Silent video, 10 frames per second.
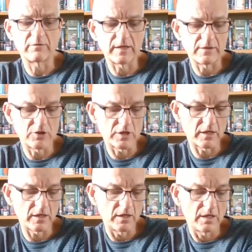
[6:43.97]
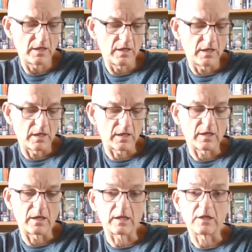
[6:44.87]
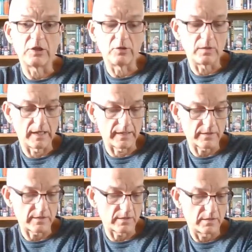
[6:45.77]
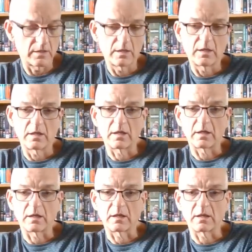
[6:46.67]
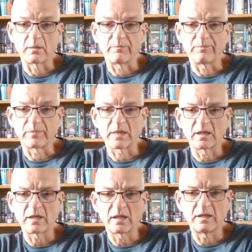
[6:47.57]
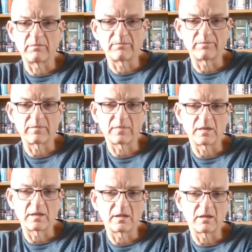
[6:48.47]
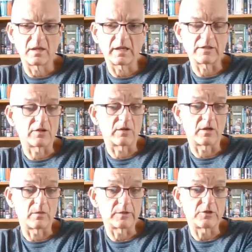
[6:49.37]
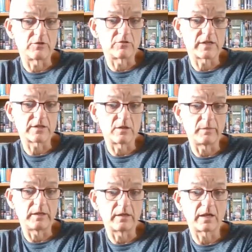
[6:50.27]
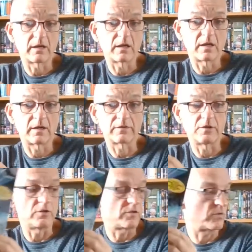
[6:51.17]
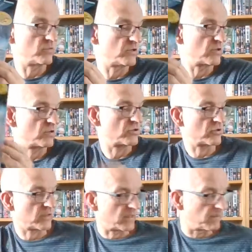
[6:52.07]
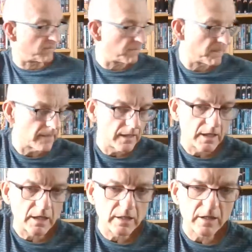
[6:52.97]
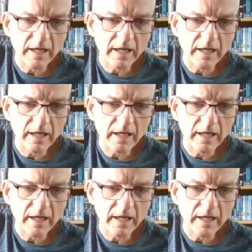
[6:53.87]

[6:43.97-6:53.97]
adventure, and Q-less. Again, I don't know how much interest there'll be in that. I'll have to do some research on it. The